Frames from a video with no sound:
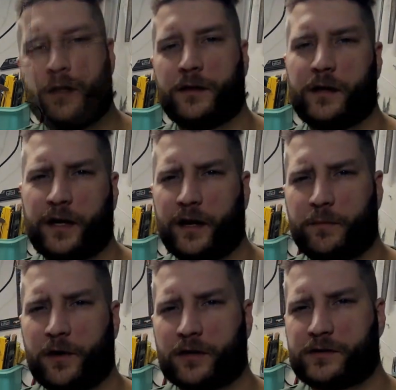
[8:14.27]
The
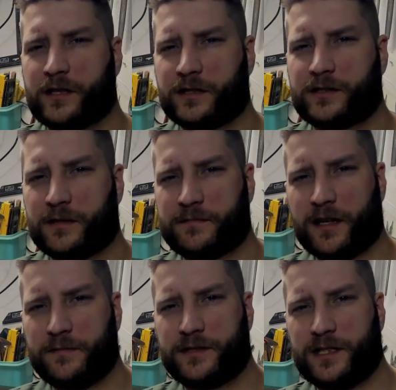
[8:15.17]
gearbox does
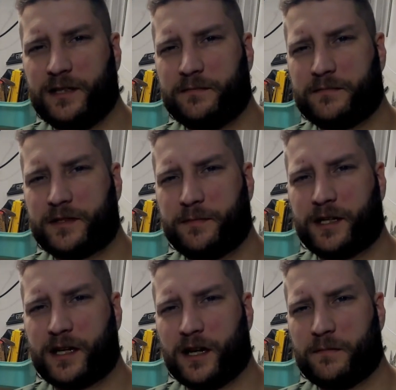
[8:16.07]
sometimes seem to
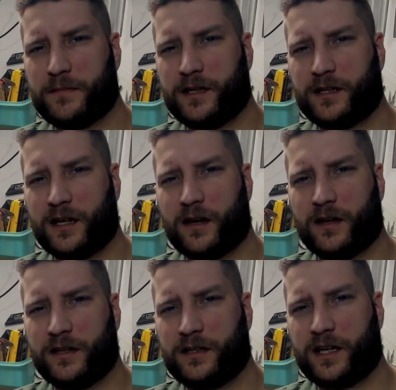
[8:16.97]
become
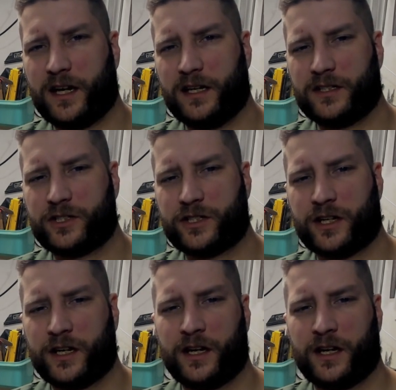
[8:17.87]
unengaged.